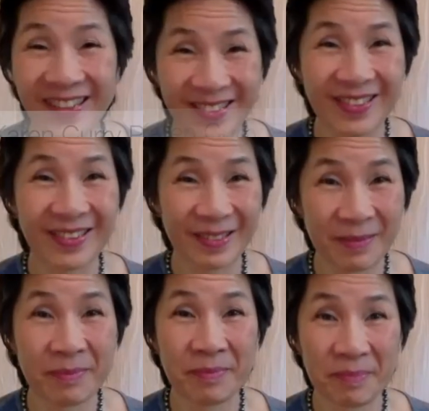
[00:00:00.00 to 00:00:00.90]
so
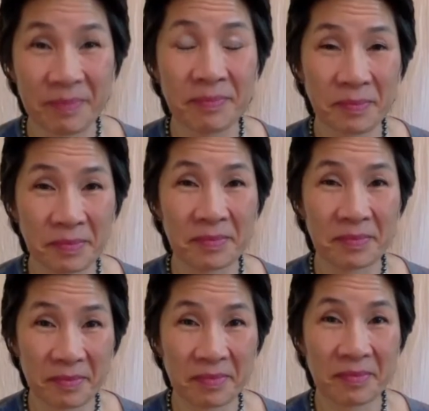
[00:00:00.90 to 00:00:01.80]
cool. That
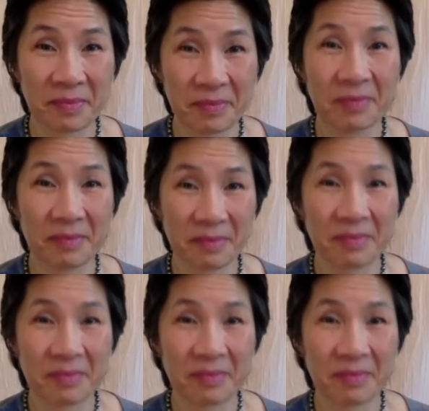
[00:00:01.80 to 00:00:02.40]
is so cool.